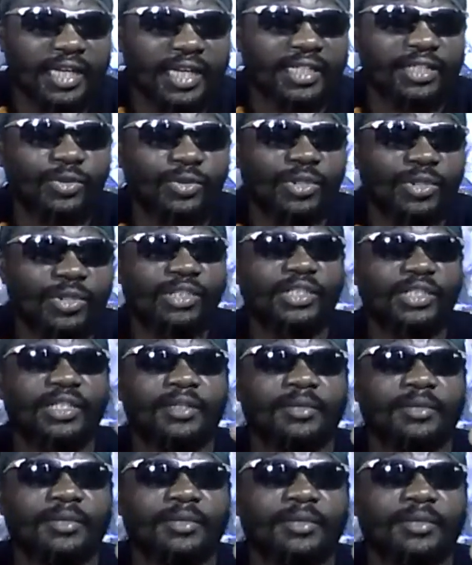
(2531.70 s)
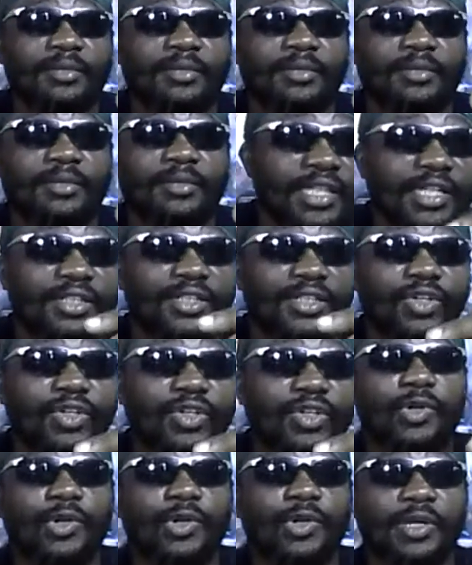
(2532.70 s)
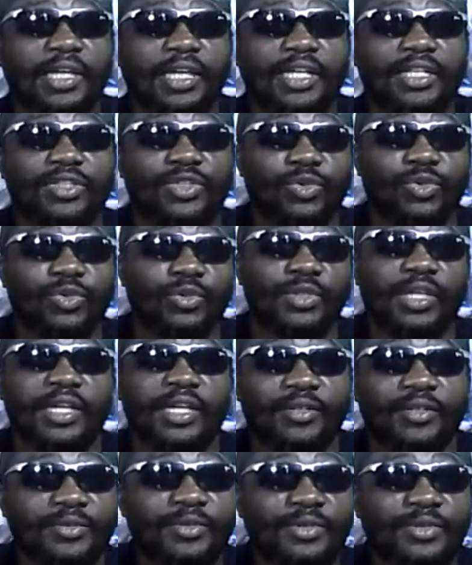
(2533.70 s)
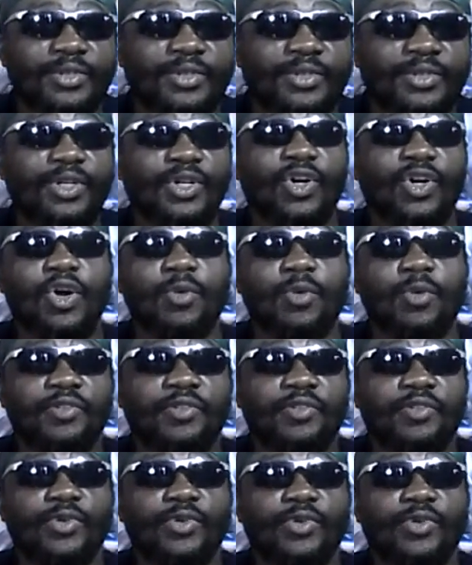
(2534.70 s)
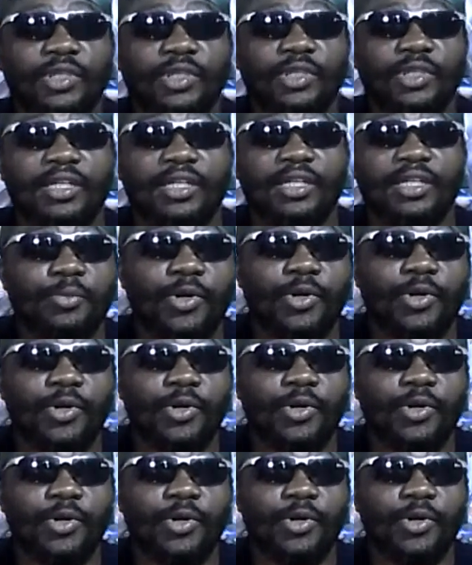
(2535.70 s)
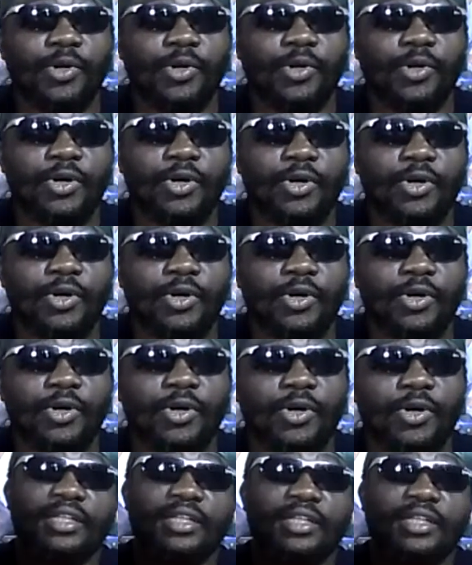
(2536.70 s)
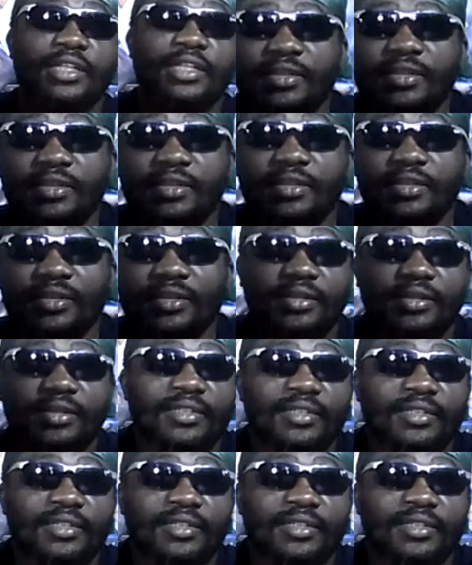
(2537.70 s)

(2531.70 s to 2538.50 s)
It was, and this was them, the Edens coming up against Julia, coming forward with all their power. What was that?